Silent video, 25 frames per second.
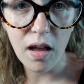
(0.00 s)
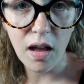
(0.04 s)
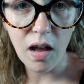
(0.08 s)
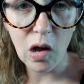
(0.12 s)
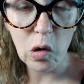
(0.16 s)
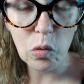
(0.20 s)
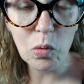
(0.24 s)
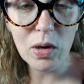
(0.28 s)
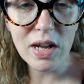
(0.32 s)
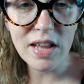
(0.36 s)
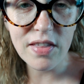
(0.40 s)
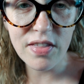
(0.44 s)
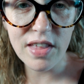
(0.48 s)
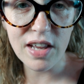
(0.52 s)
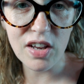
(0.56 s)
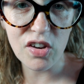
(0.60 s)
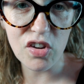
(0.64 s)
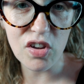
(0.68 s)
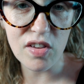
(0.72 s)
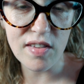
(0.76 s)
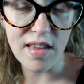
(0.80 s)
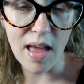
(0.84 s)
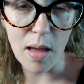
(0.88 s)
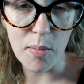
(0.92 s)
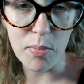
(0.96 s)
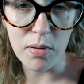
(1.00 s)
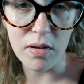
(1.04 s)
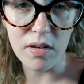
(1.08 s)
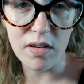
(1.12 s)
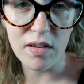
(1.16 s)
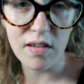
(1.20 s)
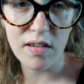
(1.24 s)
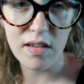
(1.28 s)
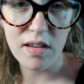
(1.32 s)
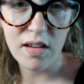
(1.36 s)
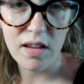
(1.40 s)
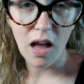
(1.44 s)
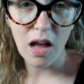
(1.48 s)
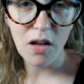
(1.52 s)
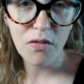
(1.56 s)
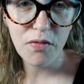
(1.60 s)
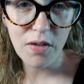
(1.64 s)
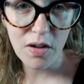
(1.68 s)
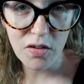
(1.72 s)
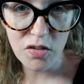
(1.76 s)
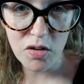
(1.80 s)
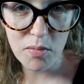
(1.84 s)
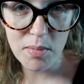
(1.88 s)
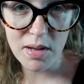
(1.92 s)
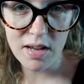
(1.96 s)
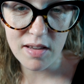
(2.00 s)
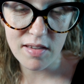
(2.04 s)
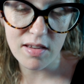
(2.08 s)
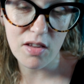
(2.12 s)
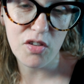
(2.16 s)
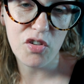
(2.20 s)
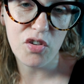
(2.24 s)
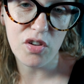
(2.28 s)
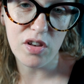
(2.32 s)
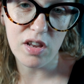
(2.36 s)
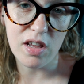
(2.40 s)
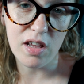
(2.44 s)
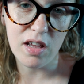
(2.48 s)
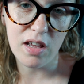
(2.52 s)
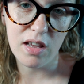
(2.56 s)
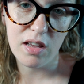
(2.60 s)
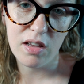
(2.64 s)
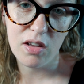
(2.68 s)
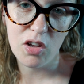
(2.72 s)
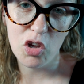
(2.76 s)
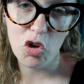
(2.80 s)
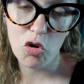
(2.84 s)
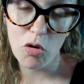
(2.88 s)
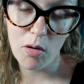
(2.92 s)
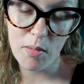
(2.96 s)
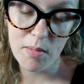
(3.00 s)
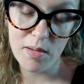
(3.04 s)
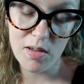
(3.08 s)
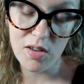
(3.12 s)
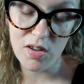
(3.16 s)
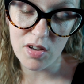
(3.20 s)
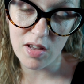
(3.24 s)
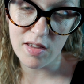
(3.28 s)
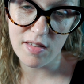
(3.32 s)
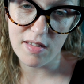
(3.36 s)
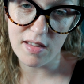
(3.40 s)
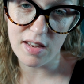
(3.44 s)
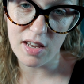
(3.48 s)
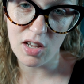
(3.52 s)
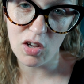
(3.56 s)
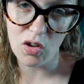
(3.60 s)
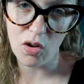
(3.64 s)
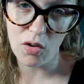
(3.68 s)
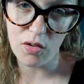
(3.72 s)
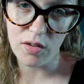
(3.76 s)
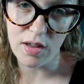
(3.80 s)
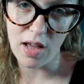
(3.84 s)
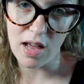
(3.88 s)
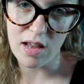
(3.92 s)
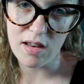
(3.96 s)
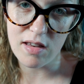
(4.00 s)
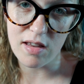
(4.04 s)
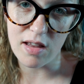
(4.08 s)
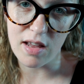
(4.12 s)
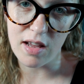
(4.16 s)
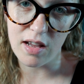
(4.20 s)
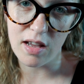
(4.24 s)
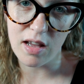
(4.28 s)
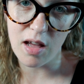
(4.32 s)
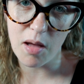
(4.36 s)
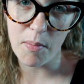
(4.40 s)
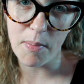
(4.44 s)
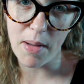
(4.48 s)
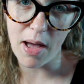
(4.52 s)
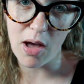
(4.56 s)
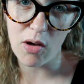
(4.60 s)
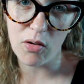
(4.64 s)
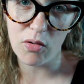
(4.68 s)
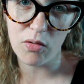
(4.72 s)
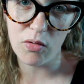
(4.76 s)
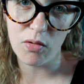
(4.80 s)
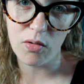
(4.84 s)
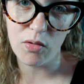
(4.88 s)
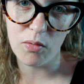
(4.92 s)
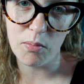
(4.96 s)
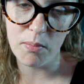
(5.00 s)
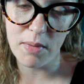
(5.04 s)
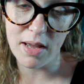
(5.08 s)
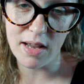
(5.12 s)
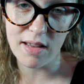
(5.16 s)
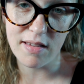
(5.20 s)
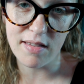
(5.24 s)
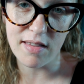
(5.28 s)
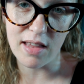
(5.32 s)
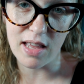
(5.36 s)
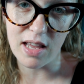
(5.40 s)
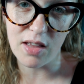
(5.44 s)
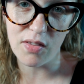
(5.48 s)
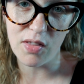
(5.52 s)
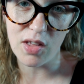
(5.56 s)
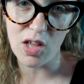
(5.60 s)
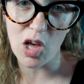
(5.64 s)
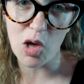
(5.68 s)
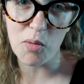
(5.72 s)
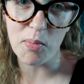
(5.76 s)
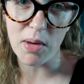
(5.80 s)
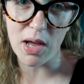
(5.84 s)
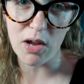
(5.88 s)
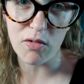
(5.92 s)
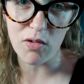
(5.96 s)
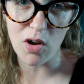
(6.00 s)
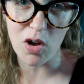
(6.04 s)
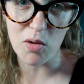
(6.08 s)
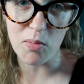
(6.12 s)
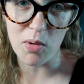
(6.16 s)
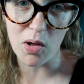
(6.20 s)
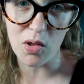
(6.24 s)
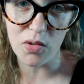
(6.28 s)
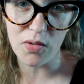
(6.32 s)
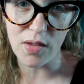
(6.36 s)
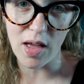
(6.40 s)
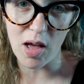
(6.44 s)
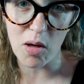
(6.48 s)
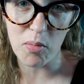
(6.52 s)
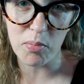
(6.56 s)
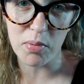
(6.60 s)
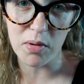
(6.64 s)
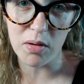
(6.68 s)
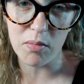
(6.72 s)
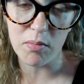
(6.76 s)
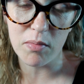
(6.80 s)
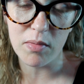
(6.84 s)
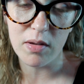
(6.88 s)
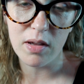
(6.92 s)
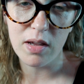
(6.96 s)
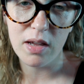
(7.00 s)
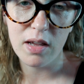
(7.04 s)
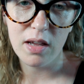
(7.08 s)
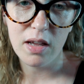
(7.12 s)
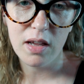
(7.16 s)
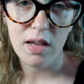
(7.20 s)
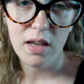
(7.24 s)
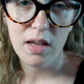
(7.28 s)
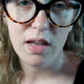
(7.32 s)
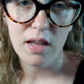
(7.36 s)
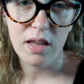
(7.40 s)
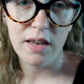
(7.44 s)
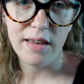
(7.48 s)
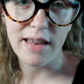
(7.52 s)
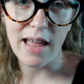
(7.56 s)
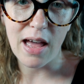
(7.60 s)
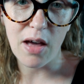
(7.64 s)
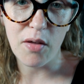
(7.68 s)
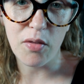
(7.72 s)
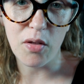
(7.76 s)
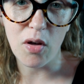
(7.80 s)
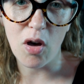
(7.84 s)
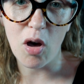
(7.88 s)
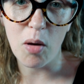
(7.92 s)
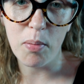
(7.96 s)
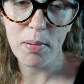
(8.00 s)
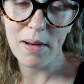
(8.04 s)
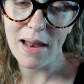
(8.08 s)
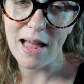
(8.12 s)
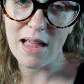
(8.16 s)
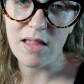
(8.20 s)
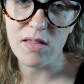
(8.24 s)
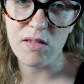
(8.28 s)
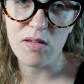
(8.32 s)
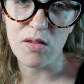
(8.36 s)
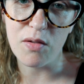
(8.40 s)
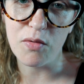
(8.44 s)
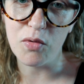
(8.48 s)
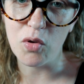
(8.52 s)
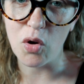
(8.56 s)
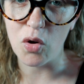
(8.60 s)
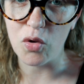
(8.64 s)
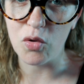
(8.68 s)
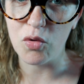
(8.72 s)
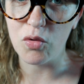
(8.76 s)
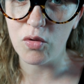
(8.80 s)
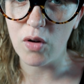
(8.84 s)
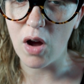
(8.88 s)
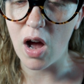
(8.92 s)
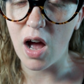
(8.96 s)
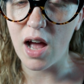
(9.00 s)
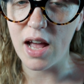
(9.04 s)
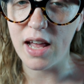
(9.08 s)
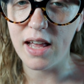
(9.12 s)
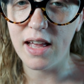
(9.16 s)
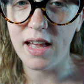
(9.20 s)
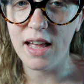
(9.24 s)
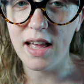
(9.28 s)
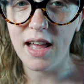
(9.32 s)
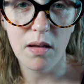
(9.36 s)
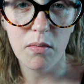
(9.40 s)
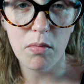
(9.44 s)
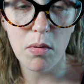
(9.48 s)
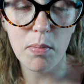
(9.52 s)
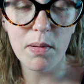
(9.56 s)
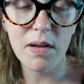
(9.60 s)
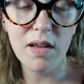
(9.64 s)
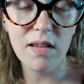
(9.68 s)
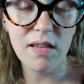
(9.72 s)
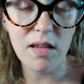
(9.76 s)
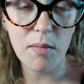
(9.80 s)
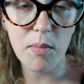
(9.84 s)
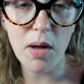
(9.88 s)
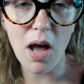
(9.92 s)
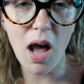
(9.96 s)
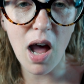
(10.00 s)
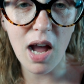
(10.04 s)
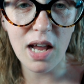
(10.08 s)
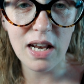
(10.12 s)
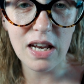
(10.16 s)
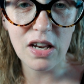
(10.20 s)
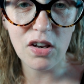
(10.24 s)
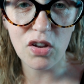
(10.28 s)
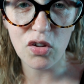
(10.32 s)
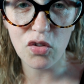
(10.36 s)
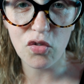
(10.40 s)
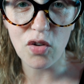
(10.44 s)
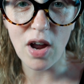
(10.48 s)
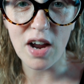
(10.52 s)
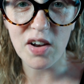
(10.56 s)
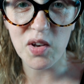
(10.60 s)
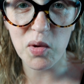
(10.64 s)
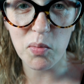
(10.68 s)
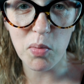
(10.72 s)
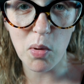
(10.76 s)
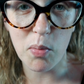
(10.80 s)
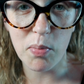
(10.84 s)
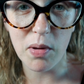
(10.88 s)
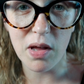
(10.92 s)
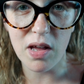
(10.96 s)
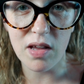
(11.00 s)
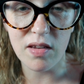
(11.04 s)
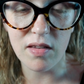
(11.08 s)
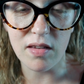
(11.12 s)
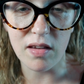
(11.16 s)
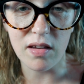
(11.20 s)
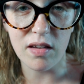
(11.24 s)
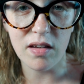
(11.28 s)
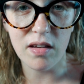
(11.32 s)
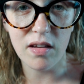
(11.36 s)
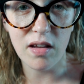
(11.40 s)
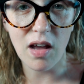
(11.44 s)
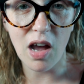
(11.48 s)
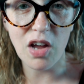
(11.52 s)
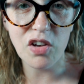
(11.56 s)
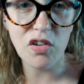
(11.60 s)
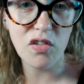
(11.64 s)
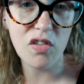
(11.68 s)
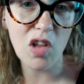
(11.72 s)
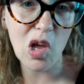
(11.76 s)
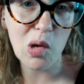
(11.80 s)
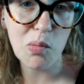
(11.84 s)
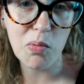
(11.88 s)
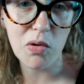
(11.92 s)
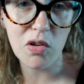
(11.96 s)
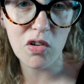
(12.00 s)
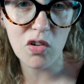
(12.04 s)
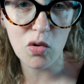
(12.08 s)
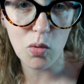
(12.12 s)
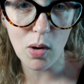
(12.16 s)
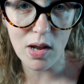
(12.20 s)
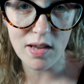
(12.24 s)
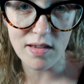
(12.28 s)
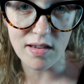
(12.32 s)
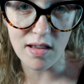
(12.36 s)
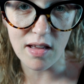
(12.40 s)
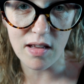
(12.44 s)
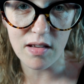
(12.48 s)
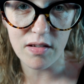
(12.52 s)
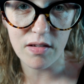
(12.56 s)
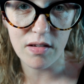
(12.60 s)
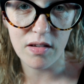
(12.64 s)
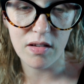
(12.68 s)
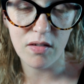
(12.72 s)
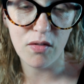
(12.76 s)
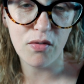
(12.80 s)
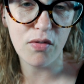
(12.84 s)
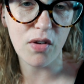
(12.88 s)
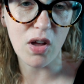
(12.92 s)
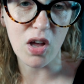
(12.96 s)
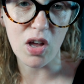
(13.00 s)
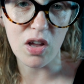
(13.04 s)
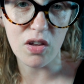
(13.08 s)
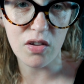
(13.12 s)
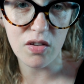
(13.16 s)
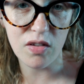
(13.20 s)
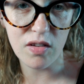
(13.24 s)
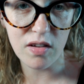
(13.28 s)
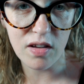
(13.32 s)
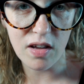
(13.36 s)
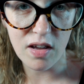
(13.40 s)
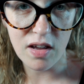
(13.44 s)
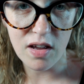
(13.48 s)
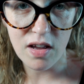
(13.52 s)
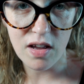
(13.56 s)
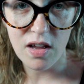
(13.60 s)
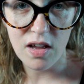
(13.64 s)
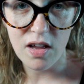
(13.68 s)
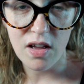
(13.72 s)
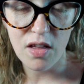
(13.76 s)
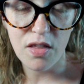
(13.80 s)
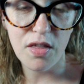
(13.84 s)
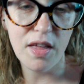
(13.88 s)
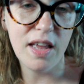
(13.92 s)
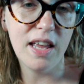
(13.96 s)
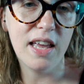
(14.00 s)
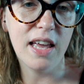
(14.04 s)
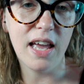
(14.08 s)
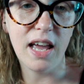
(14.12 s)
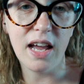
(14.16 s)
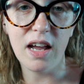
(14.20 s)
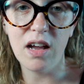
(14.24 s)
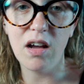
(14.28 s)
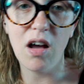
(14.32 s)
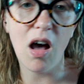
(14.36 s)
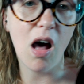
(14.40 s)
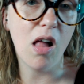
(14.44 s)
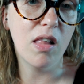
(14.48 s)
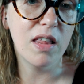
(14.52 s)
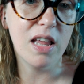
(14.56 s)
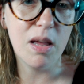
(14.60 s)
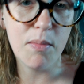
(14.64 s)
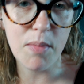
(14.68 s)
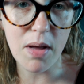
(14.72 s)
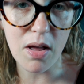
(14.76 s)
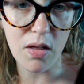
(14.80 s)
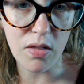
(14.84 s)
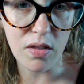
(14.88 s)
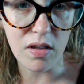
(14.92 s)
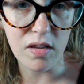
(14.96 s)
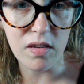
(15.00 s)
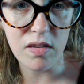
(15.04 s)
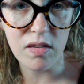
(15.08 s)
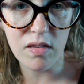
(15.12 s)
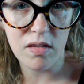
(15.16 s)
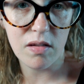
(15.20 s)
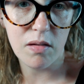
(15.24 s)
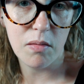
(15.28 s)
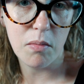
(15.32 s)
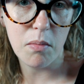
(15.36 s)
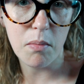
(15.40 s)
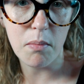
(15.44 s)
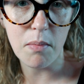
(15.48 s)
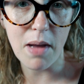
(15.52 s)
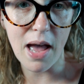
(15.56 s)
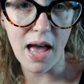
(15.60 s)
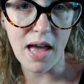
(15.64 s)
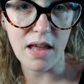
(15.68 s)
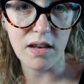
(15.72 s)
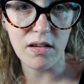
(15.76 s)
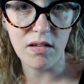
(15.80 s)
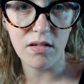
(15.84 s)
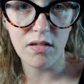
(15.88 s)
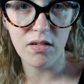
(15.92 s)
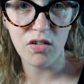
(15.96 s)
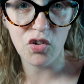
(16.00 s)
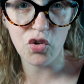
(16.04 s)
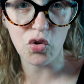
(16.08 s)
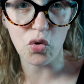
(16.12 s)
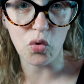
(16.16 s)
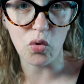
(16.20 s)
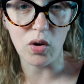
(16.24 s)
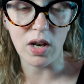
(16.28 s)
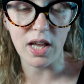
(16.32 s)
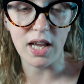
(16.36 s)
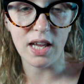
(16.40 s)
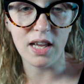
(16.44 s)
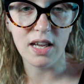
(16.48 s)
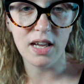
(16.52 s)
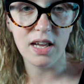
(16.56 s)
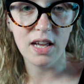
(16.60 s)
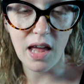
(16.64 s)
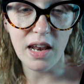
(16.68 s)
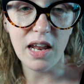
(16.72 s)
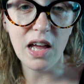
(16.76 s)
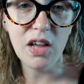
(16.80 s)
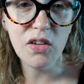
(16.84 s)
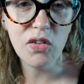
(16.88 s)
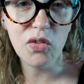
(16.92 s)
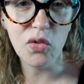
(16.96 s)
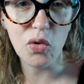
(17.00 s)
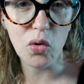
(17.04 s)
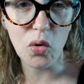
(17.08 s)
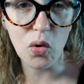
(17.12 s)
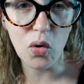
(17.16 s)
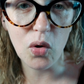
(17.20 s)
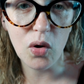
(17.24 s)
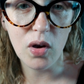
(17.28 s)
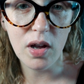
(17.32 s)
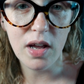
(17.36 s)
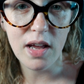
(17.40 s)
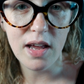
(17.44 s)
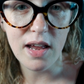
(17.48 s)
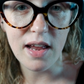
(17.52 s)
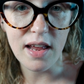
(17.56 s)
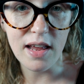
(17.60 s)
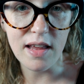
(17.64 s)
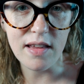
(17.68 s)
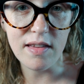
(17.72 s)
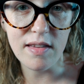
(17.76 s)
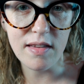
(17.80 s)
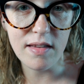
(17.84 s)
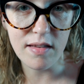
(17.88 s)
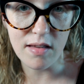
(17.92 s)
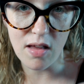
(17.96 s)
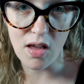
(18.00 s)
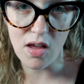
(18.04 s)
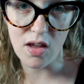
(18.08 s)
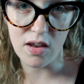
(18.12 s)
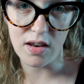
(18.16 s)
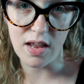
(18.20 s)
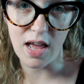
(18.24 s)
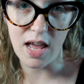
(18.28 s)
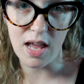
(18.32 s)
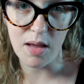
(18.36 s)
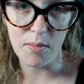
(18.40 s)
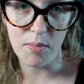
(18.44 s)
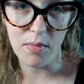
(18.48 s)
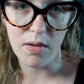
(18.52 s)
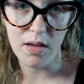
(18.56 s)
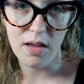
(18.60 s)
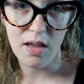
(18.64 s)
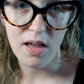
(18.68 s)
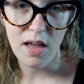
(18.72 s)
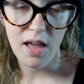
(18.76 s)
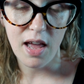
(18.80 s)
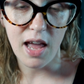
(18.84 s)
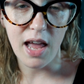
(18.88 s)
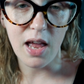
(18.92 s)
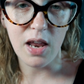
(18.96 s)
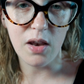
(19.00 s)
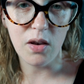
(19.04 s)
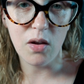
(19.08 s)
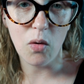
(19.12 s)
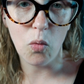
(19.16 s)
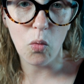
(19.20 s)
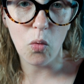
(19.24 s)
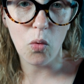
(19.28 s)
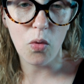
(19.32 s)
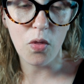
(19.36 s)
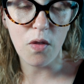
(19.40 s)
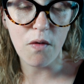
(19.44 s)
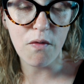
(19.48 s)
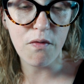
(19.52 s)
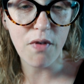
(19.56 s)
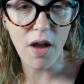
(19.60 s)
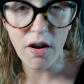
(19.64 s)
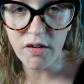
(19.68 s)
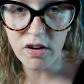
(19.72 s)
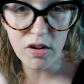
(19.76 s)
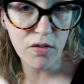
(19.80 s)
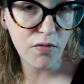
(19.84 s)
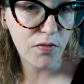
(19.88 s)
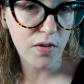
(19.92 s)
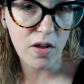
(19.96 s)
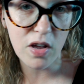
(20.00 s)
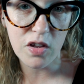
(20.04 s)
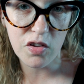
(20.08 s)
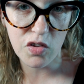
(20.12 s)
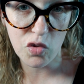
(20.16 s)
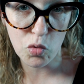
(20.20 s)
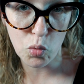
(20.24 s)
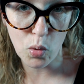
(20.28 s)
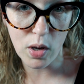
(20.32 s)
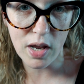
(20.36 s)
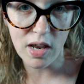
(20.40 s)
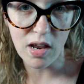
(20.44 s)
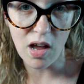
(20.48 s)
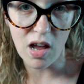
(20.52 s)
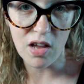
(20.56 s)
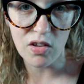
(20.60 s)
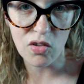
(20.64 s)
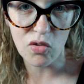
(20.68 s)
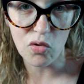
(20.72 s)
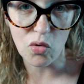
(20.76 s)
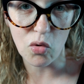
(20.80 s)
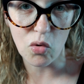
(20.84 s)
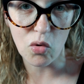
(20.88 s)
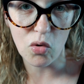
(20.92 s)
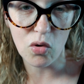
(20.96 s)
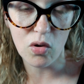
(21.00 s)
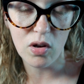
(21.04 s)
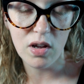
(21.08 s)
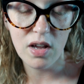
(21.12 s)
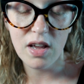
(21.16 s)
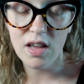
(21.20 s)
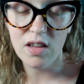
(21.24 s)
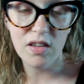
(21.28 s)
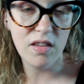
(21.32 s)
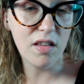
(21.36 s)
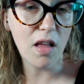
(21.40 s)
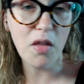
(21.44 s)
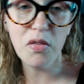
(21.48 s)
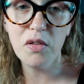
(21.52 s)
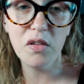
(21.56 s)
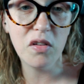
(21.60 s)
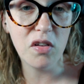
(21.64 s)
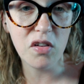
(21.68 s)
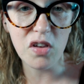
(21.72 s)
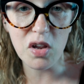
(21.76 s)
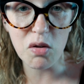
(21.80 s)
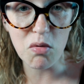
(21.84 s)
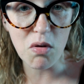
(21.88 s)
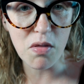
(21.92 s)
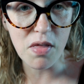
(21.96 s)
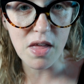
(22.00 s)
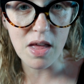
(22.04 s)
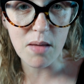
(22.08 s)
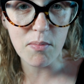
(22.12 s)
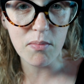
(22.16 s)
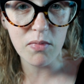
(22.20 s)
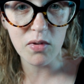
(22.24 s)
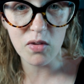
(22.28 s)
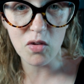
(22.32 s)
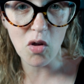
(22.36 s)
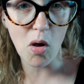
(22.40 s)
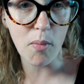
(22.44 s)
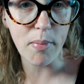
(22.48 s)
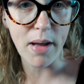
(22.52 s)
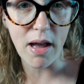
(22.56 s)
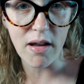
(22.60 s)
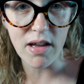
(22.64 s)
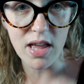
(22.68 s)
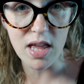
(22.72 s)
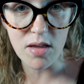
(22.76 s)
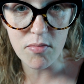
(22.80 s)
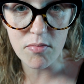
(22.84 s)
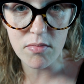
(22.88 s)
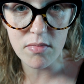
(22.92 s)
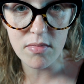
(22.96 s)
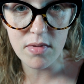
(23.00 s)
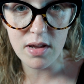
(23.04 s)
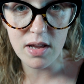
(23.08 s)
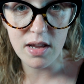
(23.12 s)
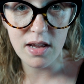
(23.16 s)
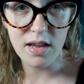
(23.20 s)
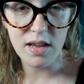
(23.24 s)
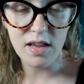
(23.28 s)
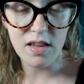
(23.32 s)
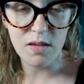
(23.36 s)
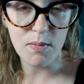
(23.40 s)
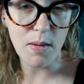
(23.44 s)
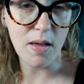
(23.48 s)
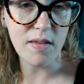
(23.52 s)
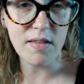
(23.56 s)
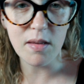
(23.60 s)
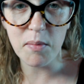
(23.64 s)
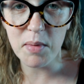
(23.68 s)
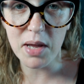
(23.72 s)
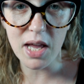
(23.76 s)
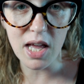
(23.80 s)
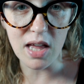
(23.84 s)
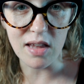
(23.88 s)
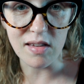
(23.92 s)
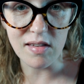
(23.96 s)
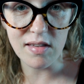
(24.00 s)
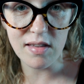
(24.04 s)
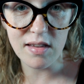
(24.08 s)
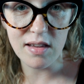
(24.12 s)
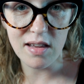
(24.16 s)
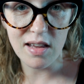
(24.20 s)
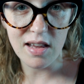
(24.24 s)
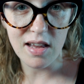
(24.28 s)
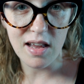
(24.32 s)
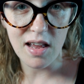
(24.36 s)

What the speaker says: A weird thing just happened. I found a mix engineer who I'm interested in contacting about mixing the Obey Robots album now that our plans have gone awry. But because I'm a highly distractible person, I just opened Twitter first, thinking I'll email this man shortly. And I saw his surname in the very first tweet I saw. It's nothing to do with him, it's not about him, it's about something else.